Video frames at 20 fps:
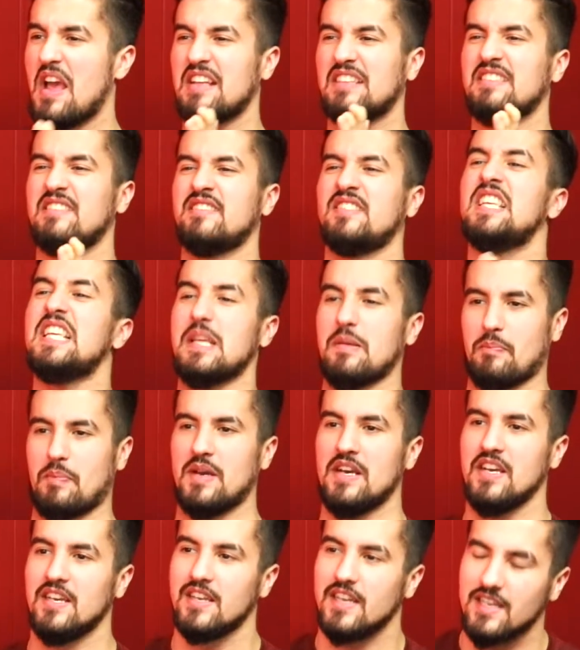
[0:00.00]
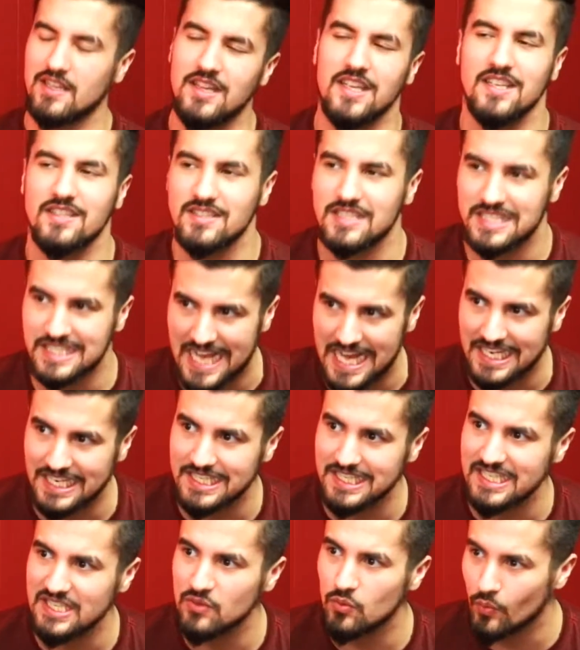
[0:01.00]
seep in the
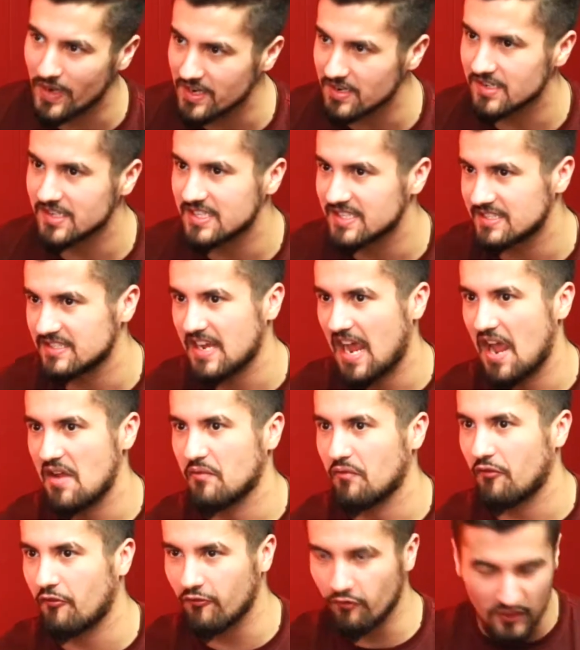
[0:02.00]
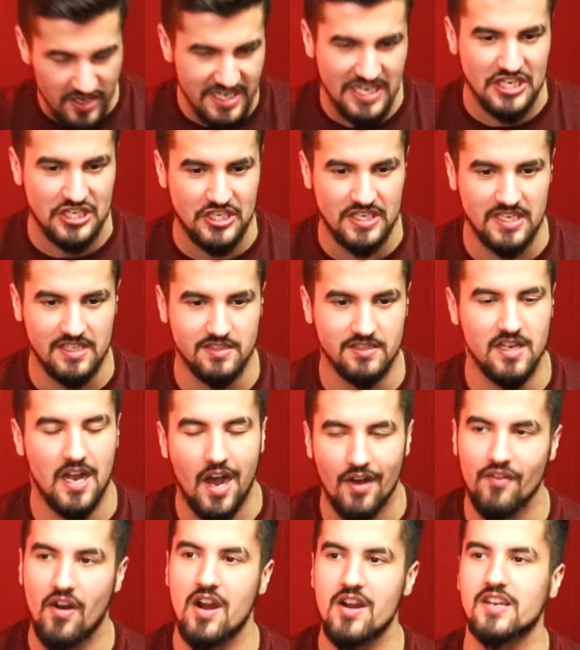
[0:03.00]
insanity, weirdness, and freakishness
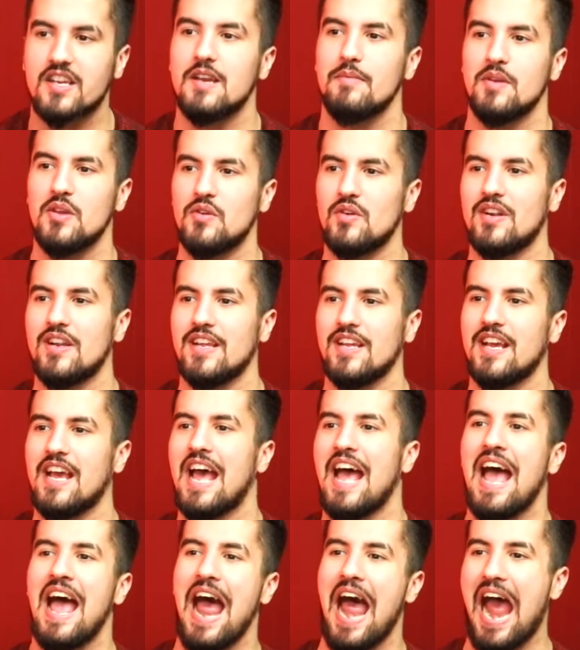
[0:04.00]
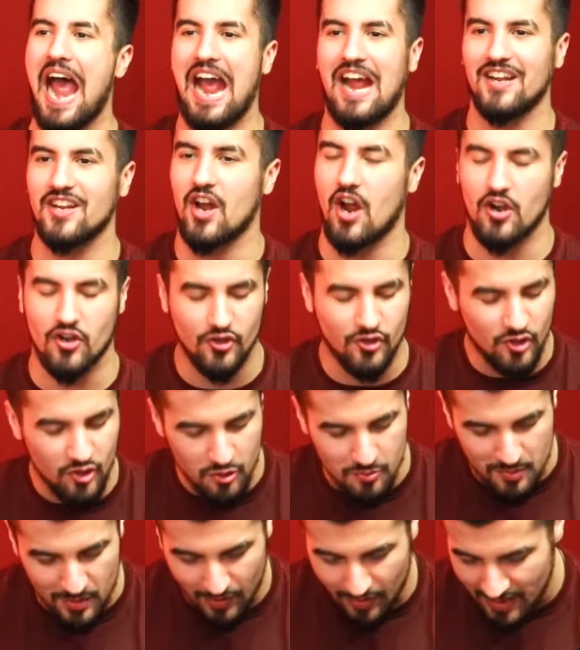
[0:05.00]
of our community and our
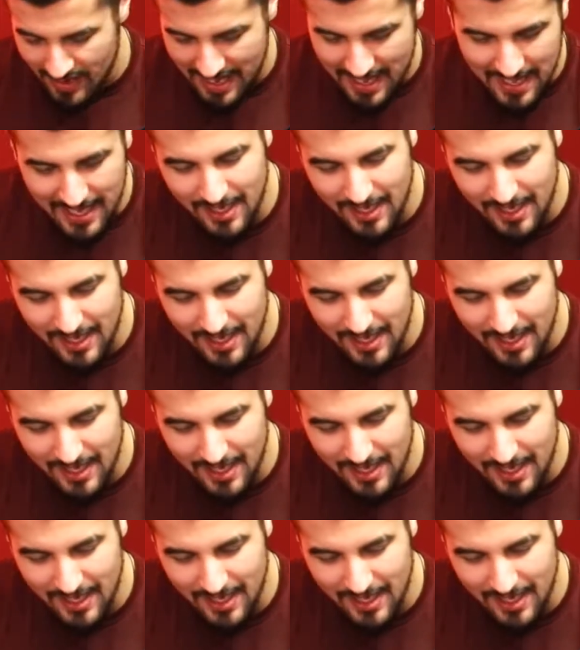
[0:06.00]
humor.